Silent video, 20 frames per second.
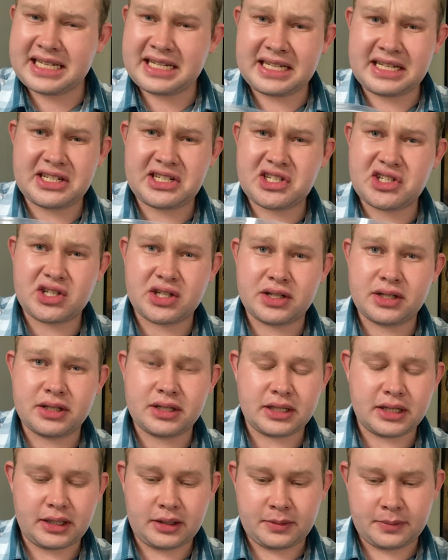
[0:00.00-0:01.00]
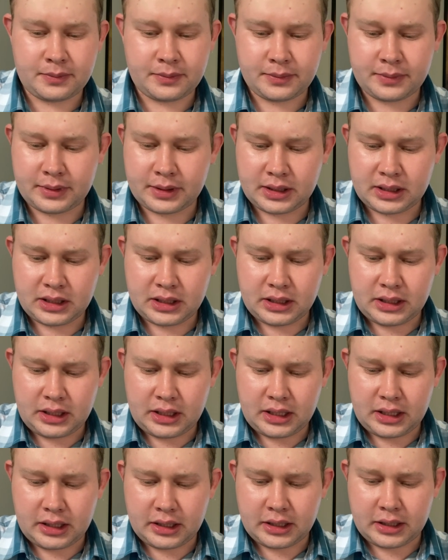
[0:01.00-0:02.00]
Eastern
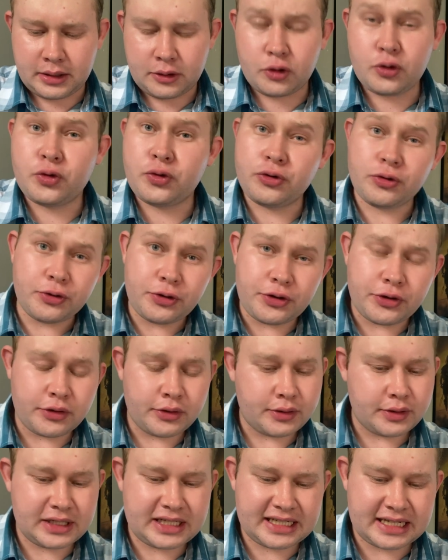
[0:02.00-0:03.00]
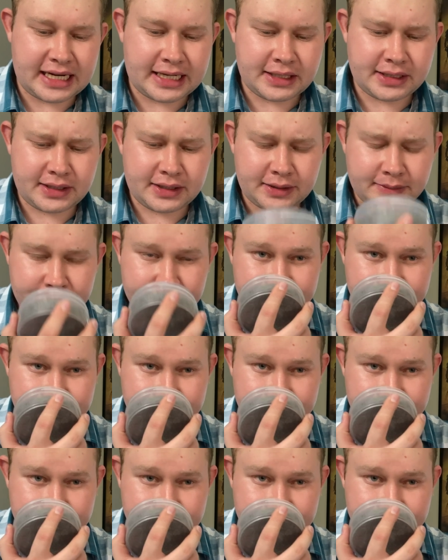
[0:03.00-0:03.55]
oud scent.